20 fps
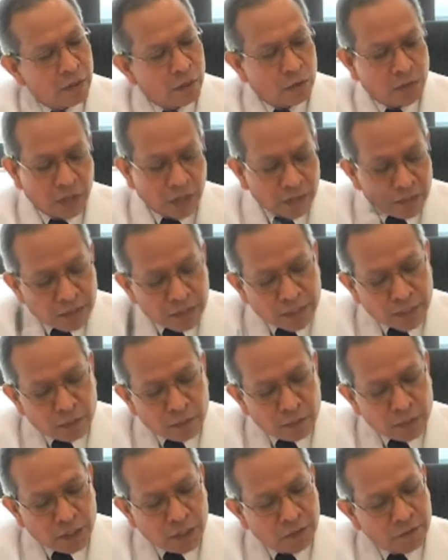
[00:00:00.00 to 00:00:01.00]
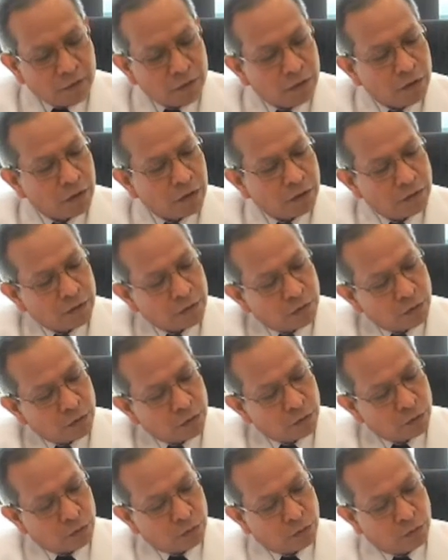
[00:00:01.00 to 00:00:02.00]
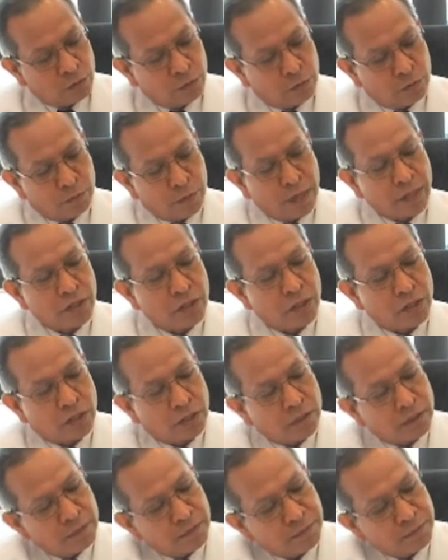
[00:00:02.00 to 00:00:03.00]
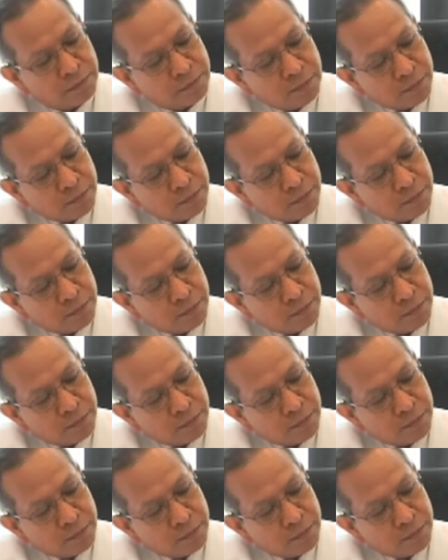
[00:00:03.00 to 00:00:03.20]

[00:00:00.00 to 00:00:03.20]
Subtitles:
Or the other thing which I forgot to mention,